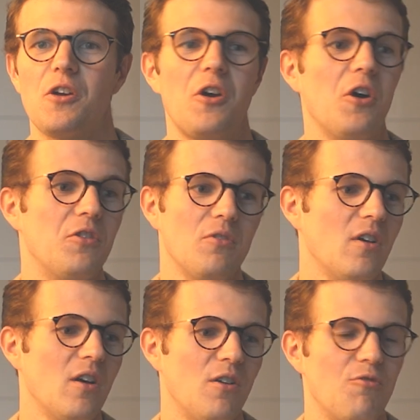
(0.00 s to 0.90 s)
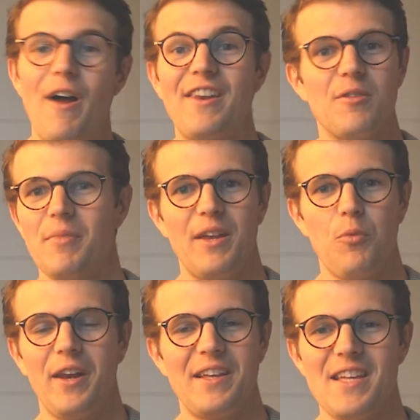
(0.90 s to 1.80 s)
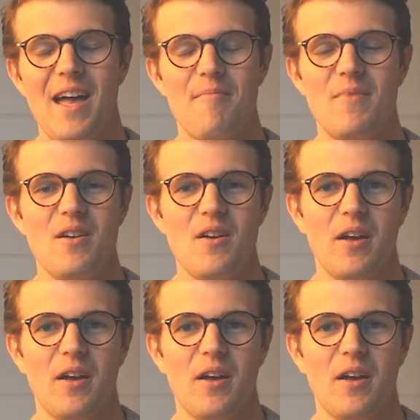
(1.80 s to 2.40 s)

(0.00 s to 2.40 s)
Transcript: could randomly in one exam